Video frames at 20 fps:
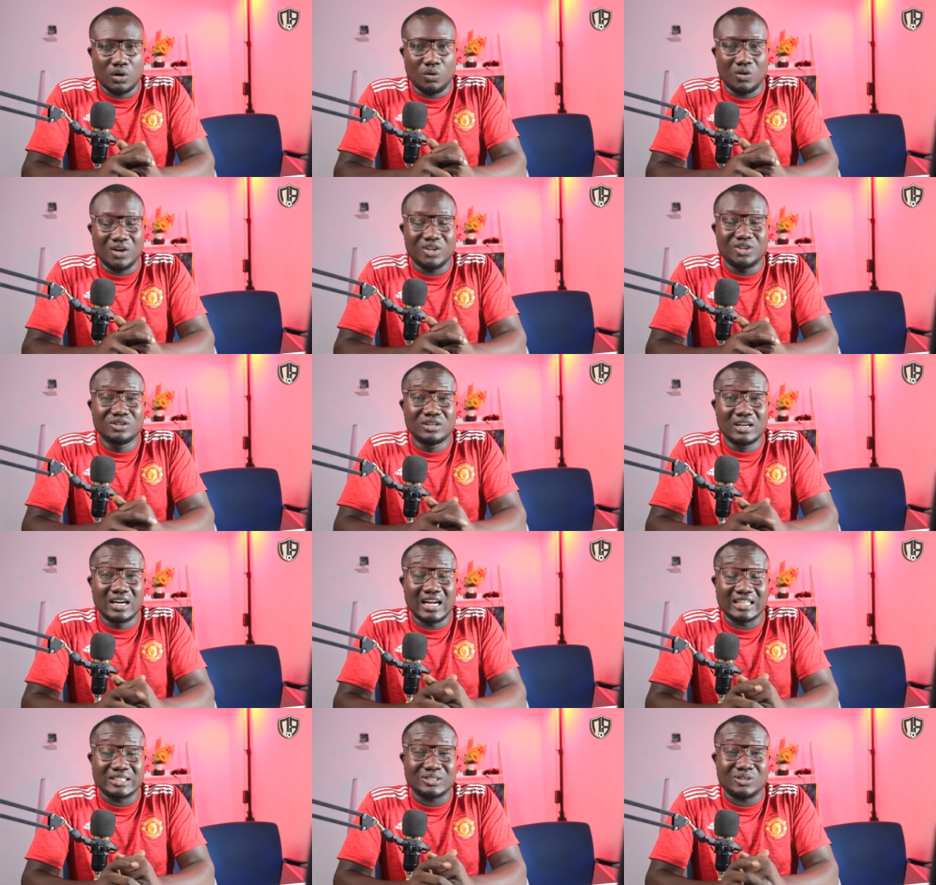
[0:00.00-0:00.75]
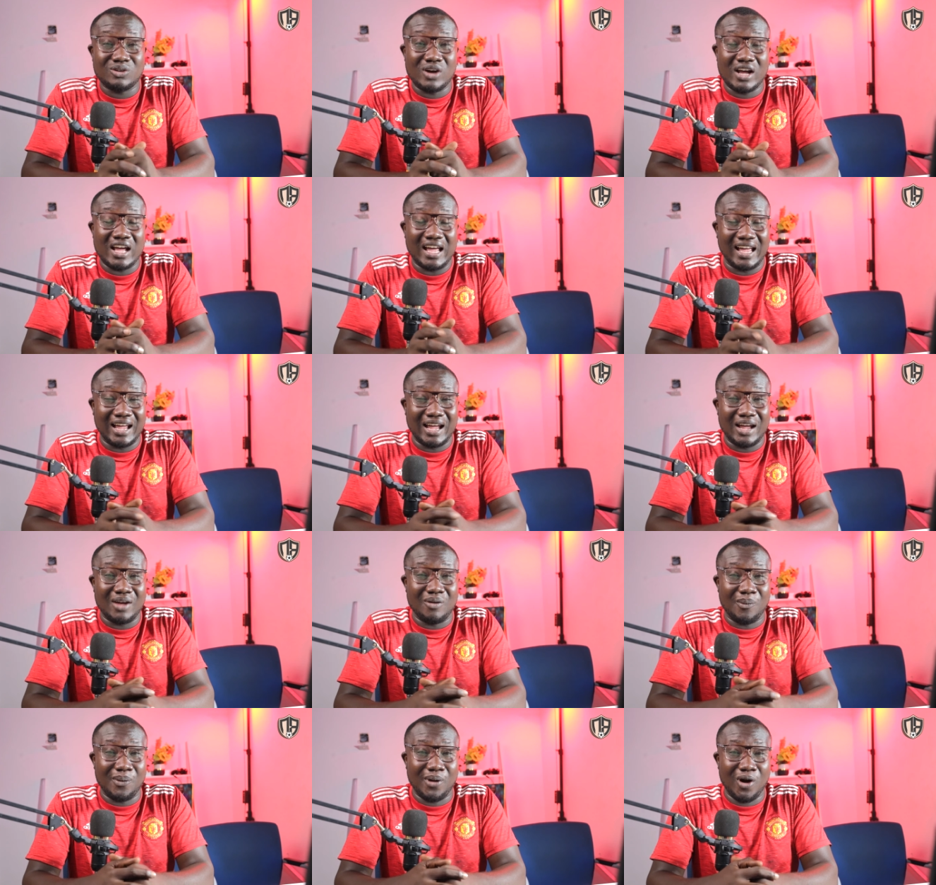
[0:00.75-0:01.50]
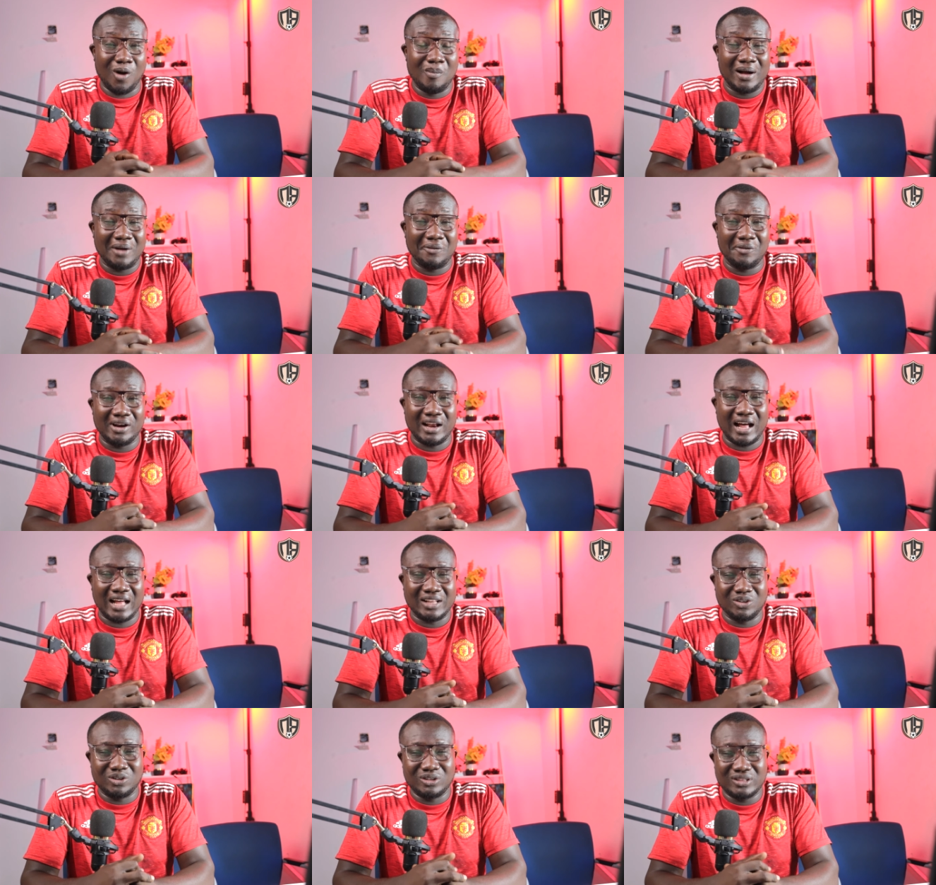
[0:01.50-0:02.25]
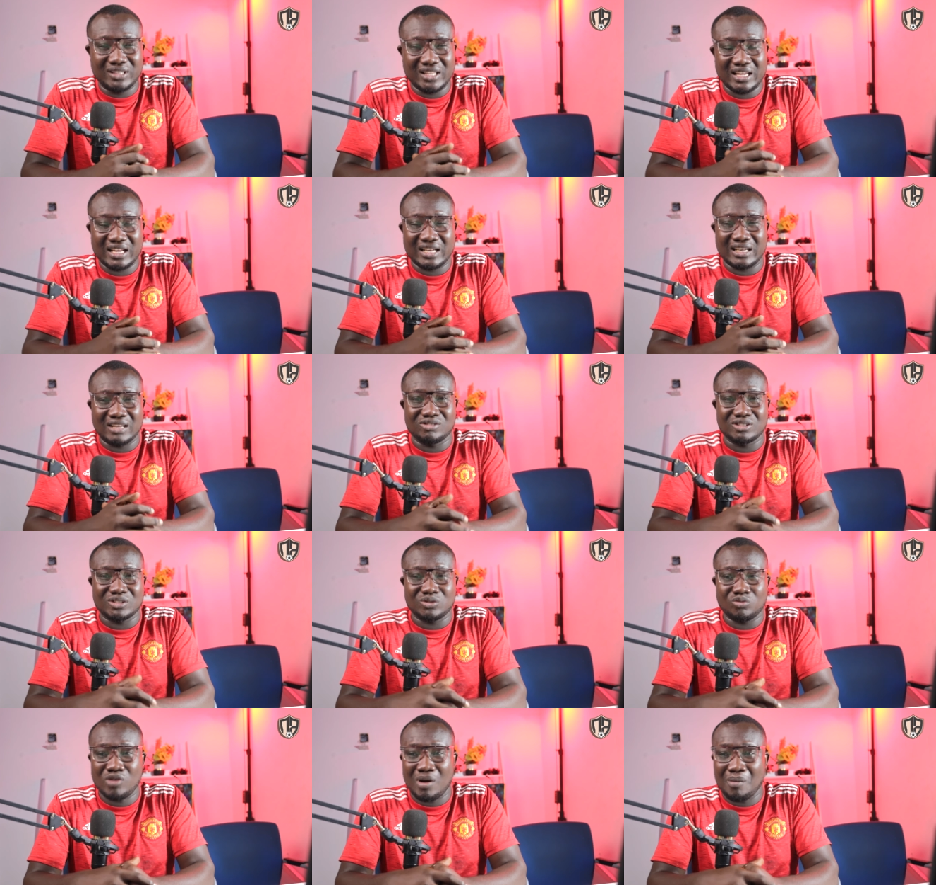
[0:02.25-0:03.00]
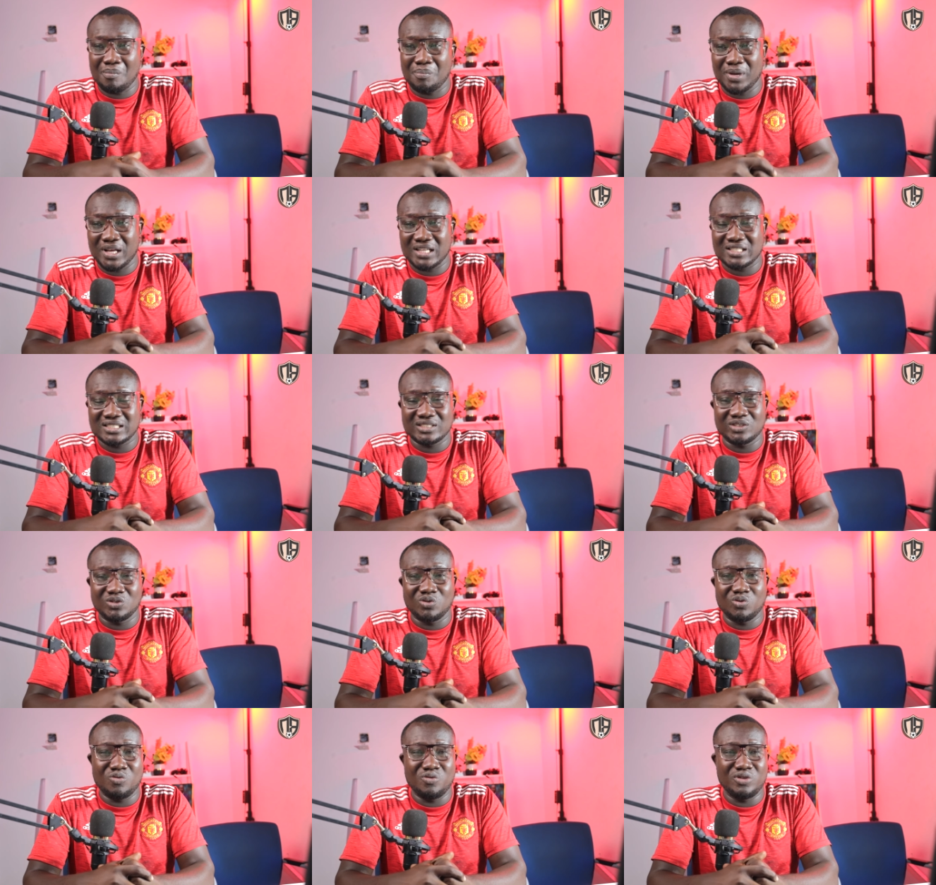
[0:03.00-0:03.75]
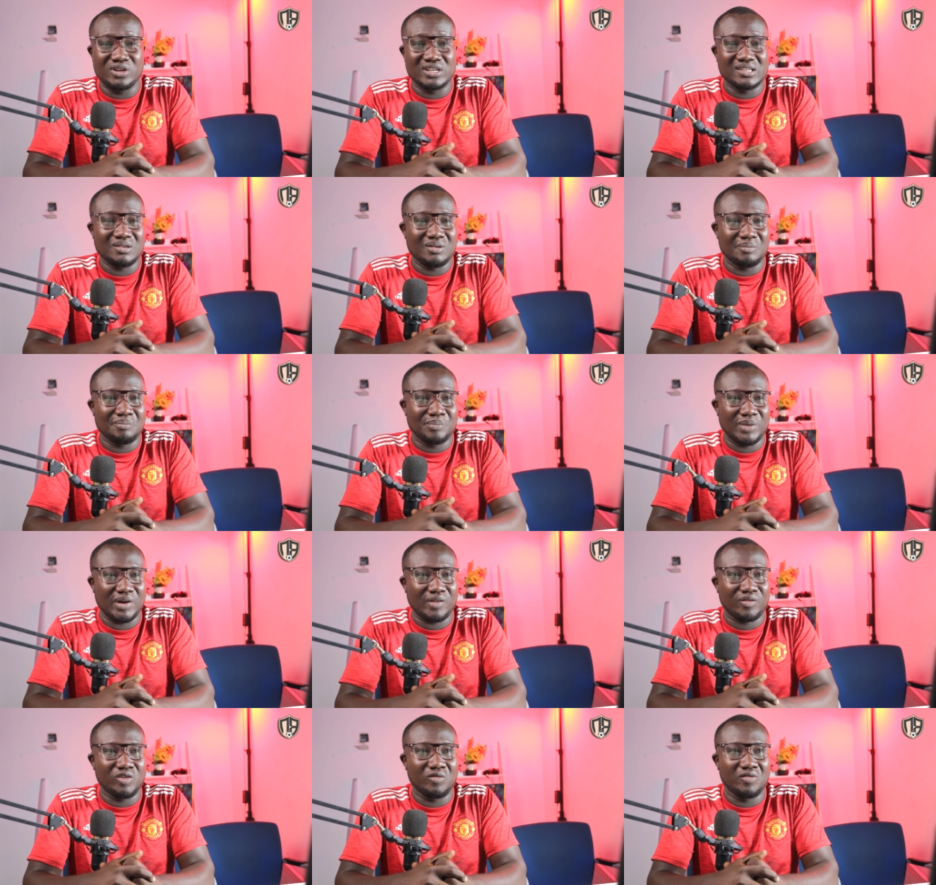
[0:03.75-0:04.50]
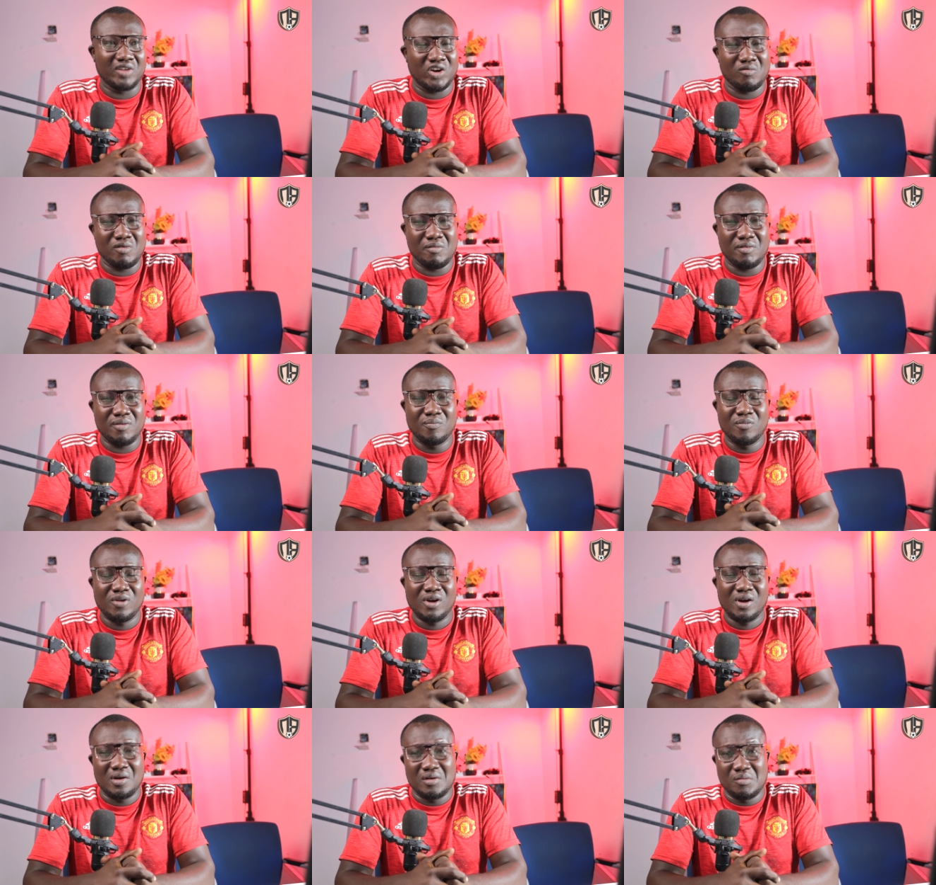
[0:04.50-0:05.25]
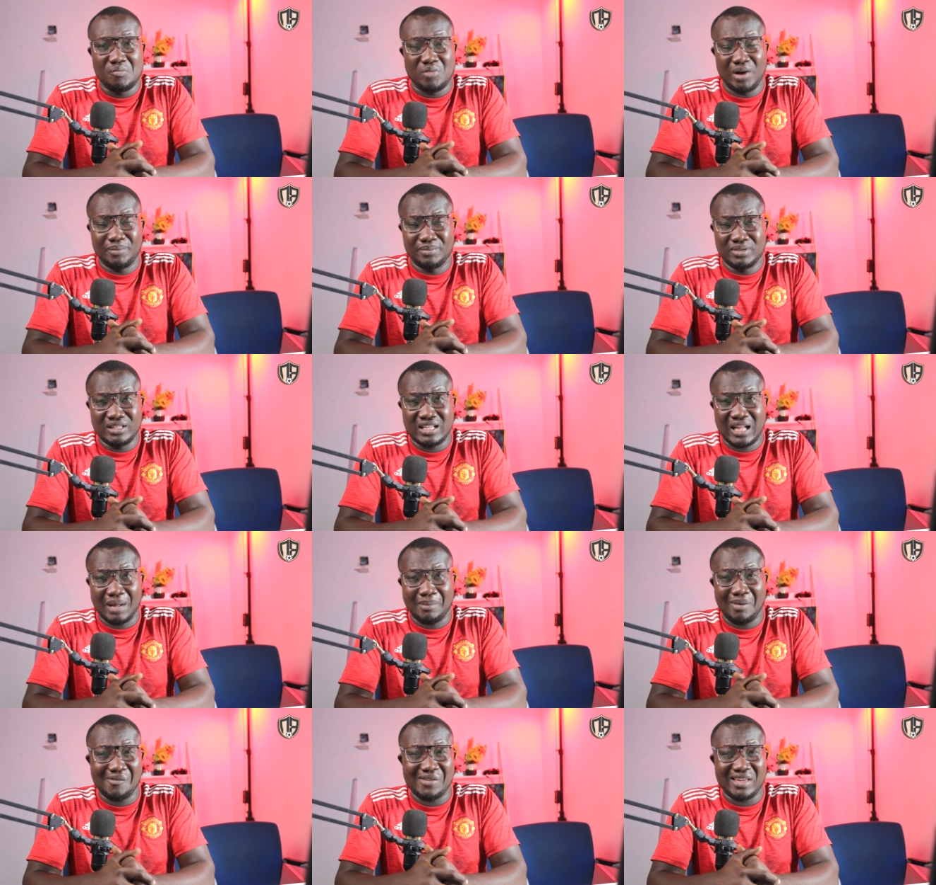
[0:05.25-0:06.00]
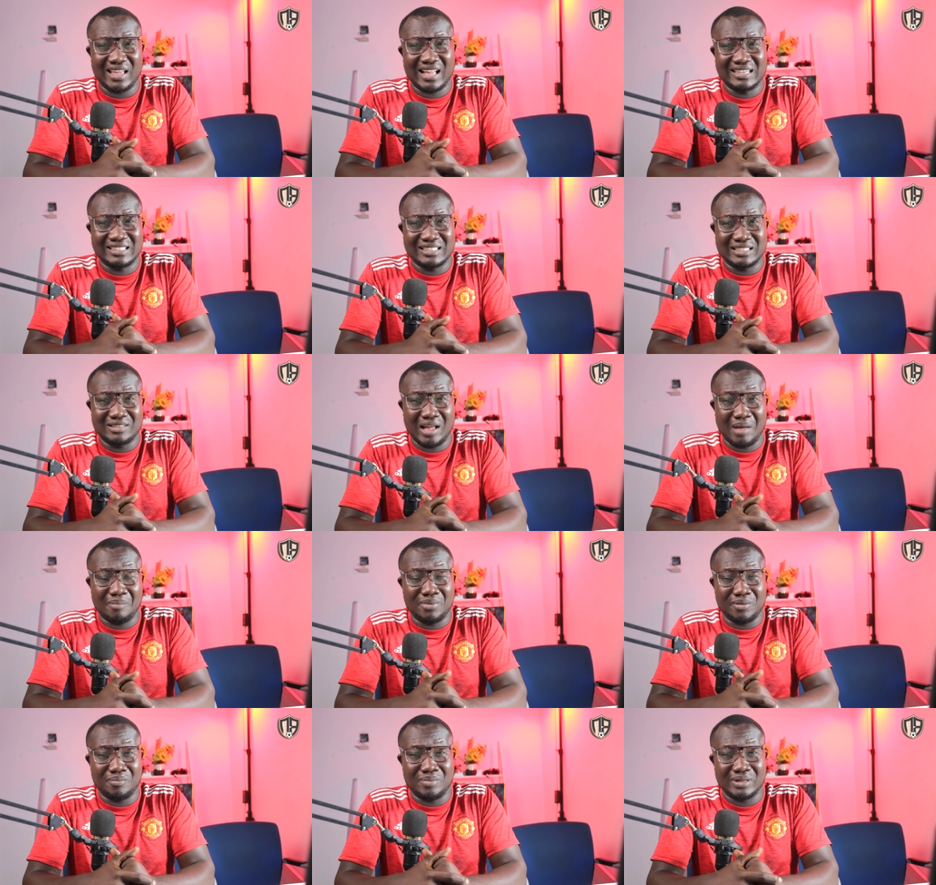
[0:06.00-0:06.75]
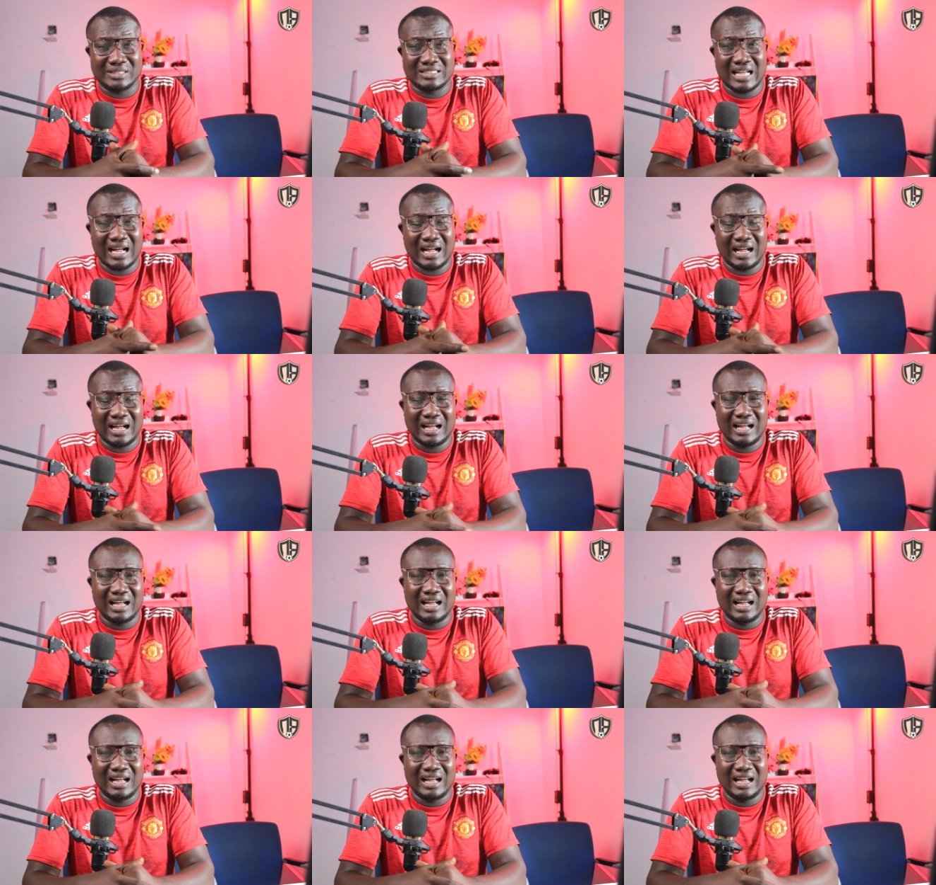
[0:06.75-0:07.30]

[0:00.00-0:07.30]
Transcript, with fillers: When you look at uh, Real Madrid, I don't think there was one person who really performed very well. Maybe probably Kamavinga did a bit better.